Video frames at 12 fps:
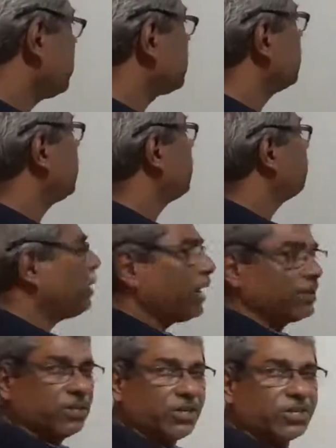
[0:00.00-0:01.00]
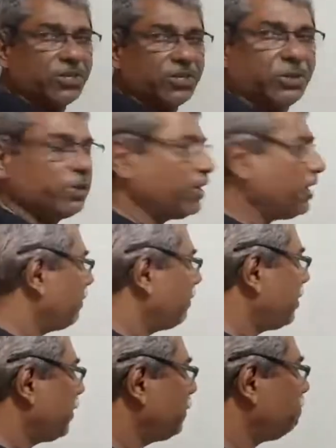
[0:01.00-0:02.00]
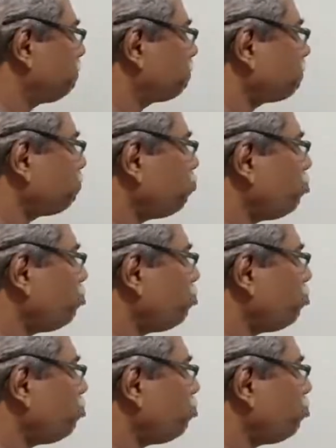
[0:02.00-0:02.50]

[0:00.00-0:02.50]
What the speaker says: G is the acceleration due to gravity,